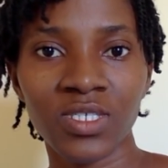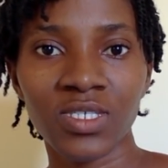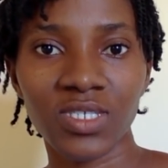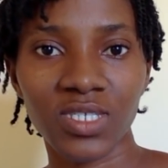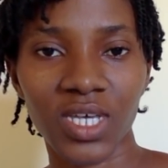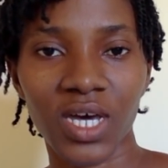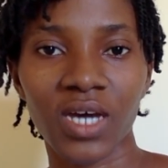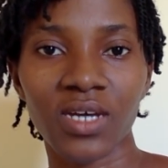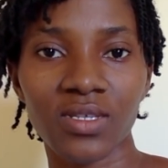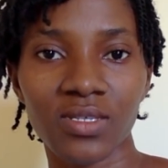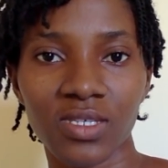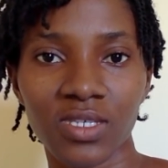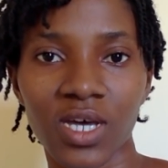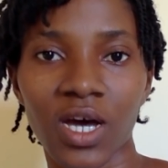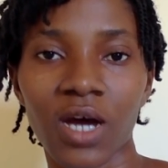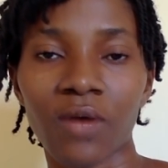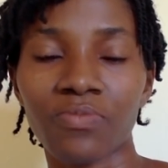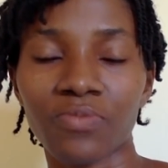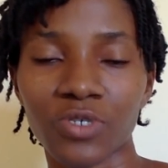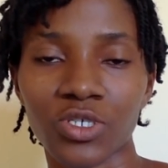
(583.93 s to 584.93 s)
sides
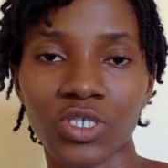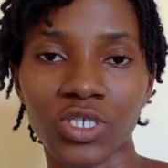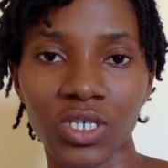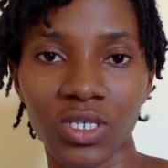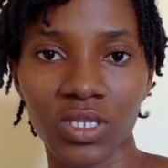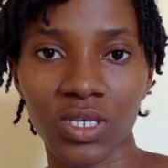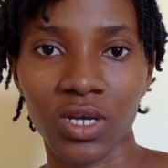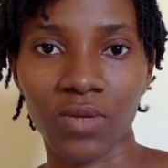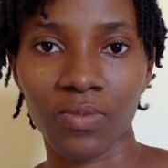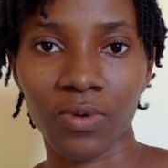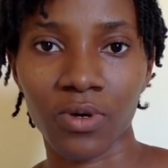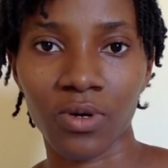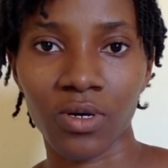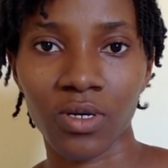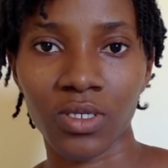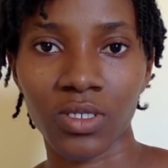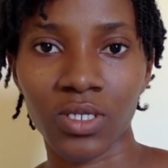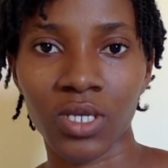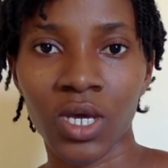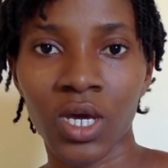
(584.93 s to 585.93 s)
are appreciated
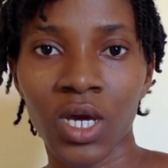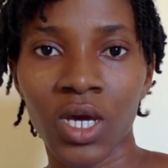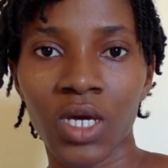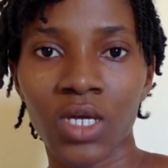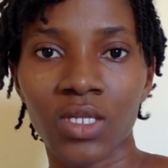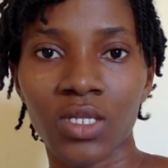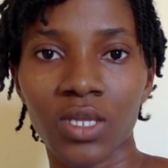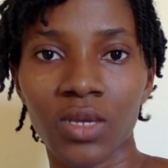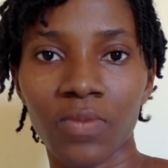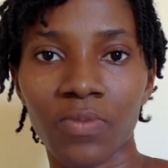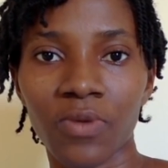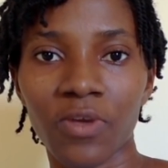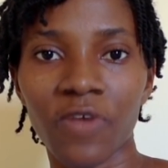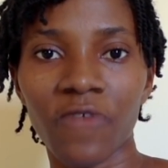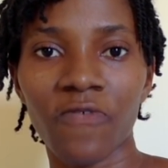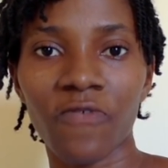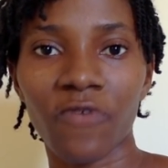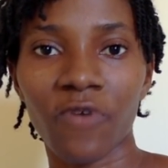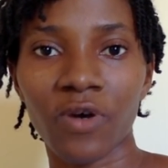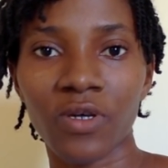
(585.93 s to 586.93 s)
because they
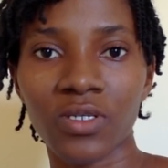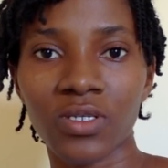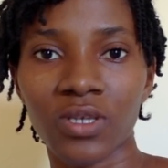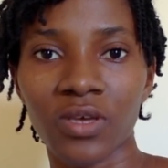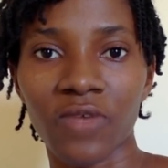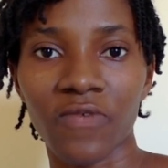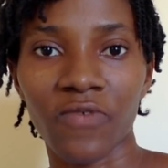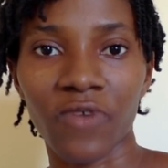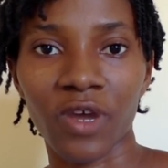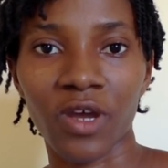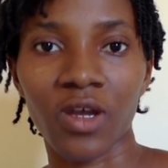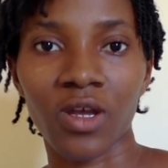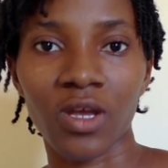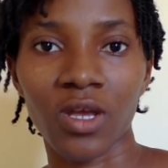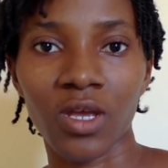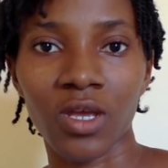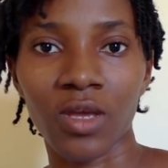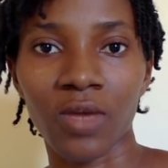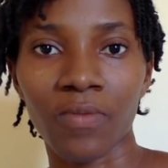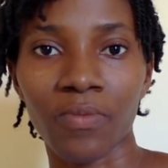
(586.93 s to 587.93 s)
bring forth a
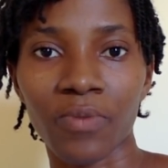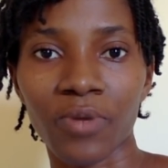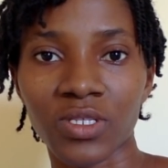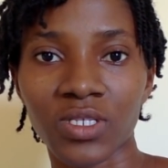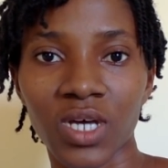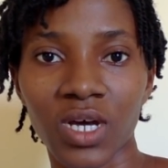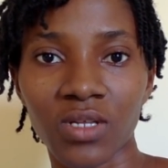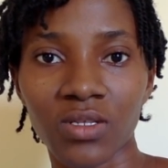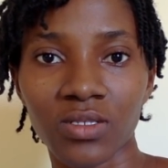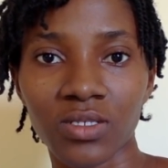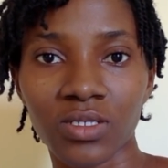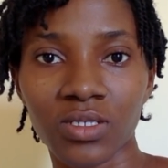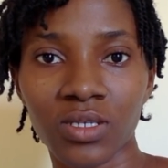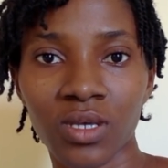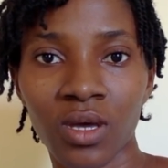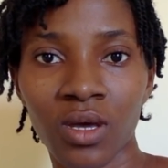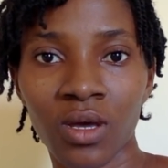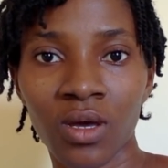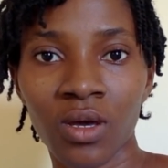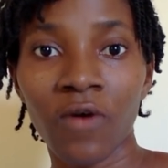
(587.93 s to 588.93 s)
very important